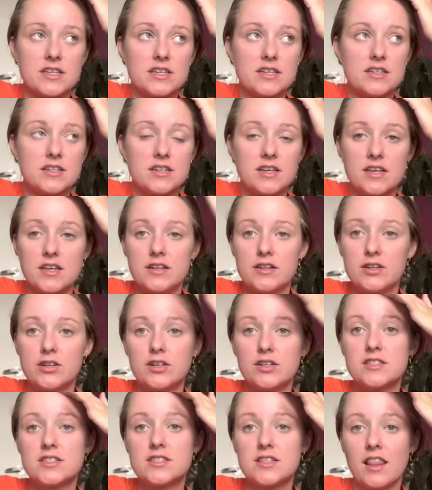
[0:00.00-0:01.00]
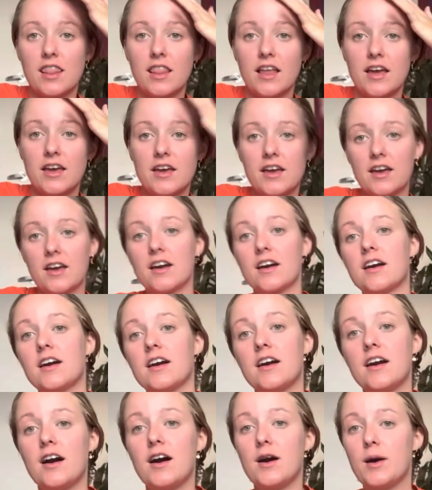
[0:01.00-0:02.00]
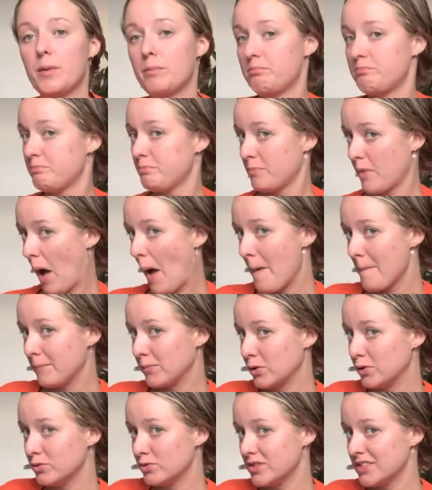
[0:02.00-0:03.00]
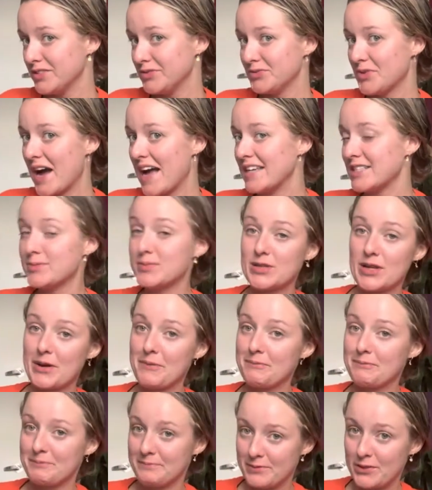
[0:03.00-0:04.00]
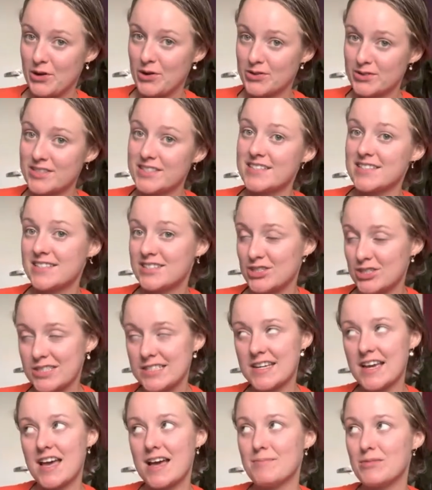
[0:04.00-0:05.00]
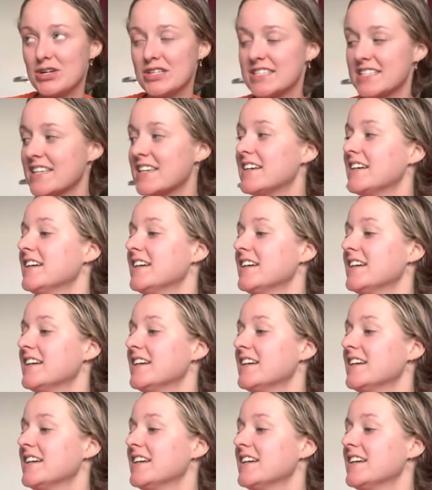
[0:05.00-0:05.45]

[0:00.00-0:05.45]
in, it looks like I'm bald and wet, but I'm not, it's just a hair mask.